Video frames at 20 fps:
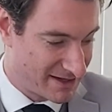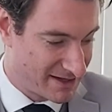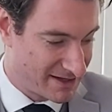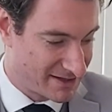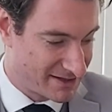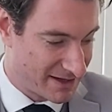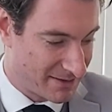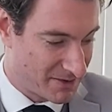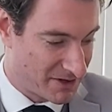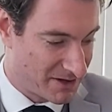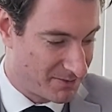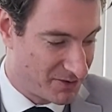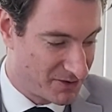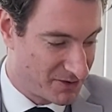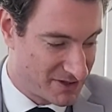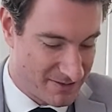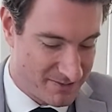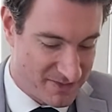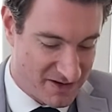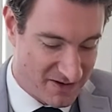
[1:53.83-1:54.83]
So I'm going to put
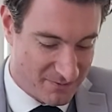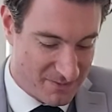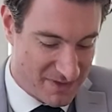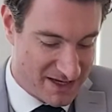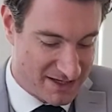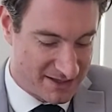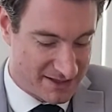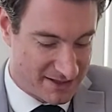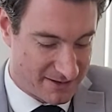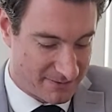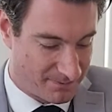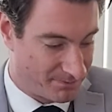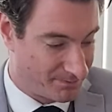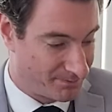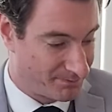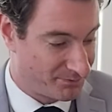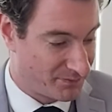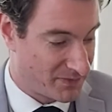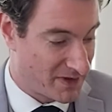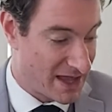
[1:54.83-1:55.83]
in a bit of mint,
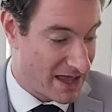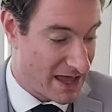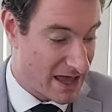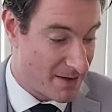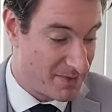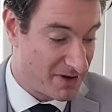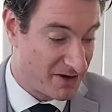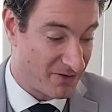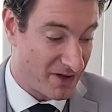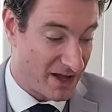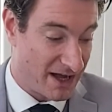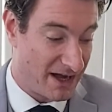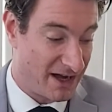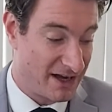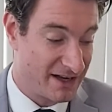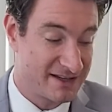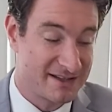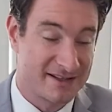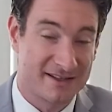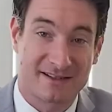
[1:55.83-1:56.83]
a bit of
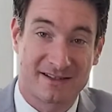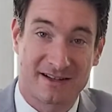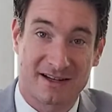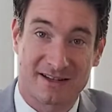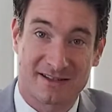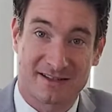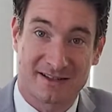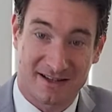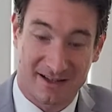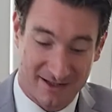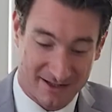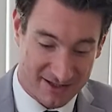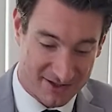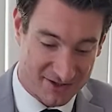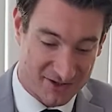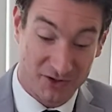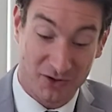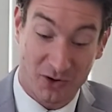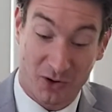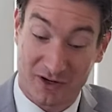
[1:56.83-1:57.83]
ice just
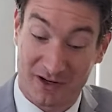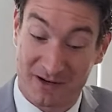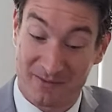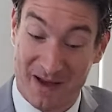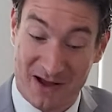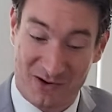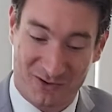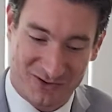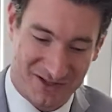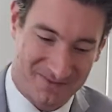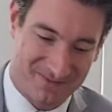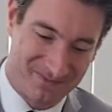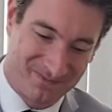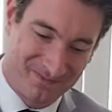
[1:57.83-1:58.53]
to knock it about,